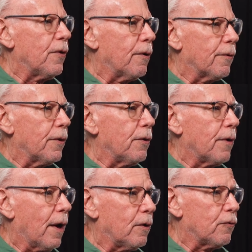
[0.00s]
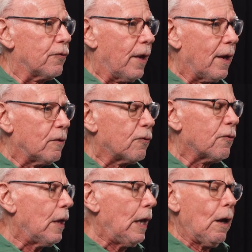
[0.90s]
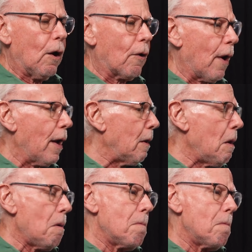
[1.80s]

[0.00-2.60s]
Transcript: here in the United States, all right?